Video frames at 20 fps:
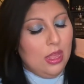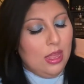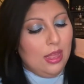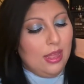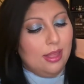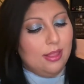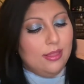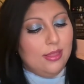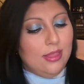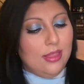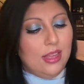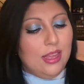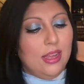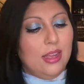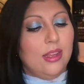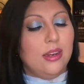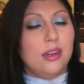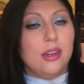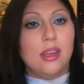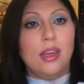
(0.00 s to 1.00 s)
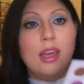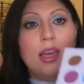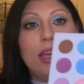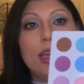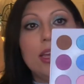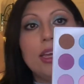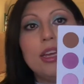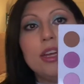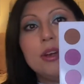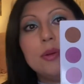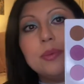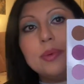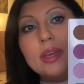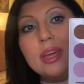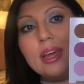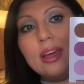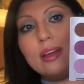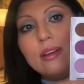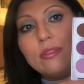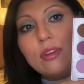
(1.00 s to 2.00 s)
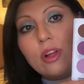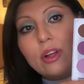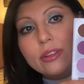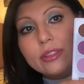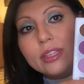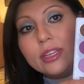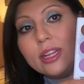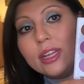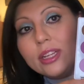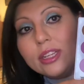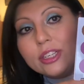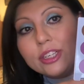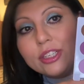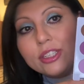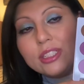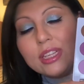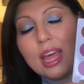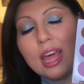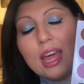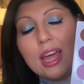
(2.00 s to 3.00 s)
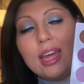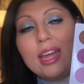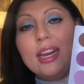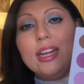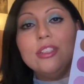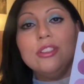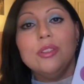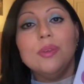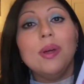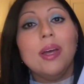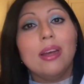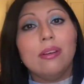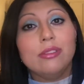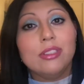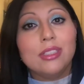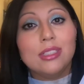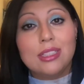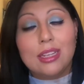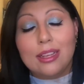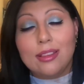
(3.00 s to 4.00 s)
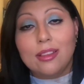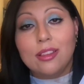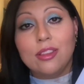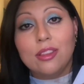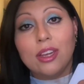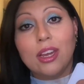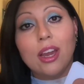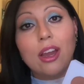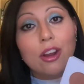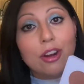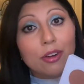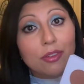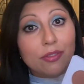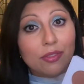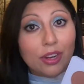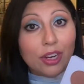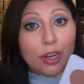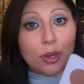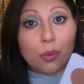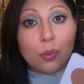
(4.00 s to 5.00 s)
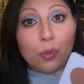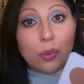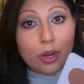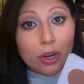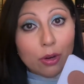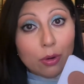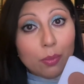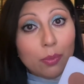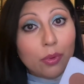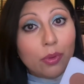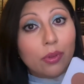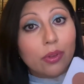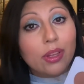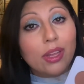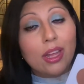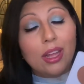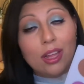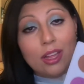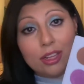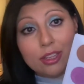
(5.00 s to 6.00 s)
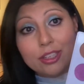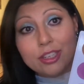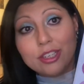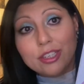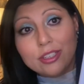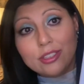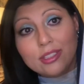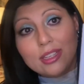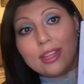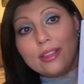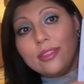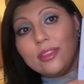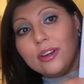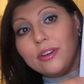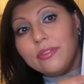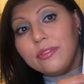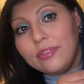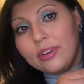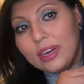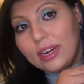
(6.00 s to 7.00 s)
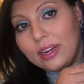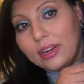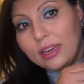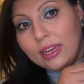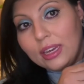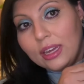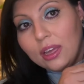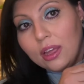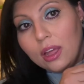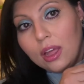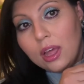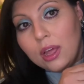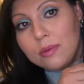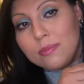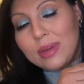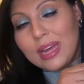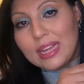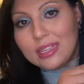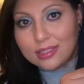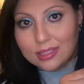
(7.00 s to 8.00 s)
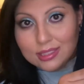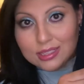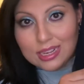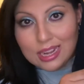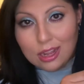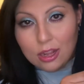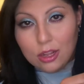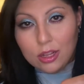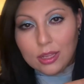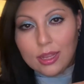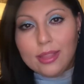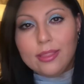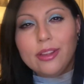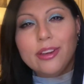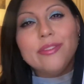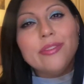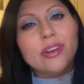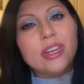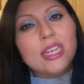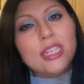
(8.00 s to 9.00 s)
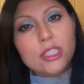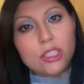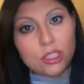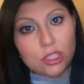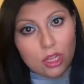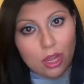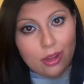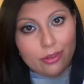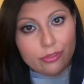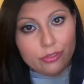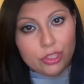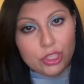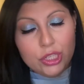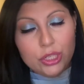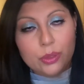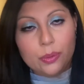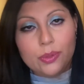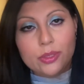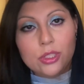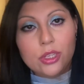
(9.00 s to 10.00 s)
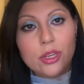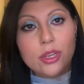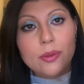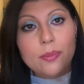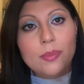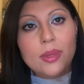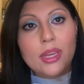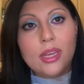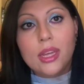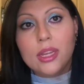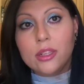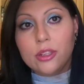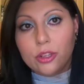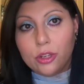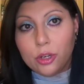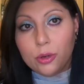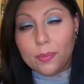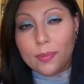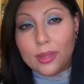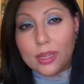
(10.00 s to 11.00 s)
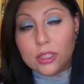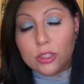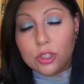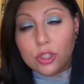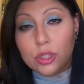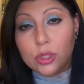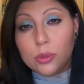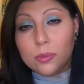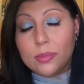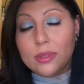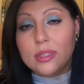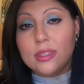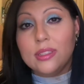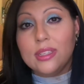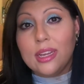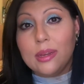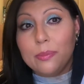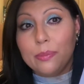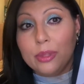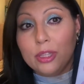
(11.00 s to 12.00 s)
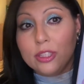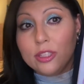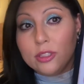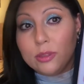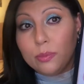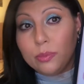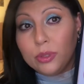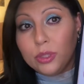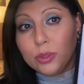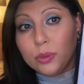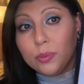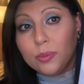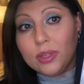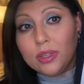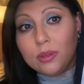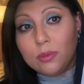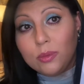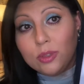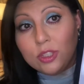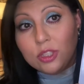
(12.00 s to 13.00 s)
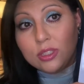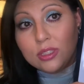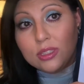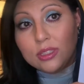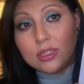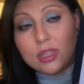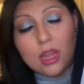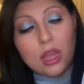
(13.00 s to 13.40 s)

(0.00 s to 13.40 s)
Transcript: And then here we have all the colors, and I do have to say that they are very wearable colors, and they're very pastel, and they're very soft too. It took me a little bit to build up this blue one, which is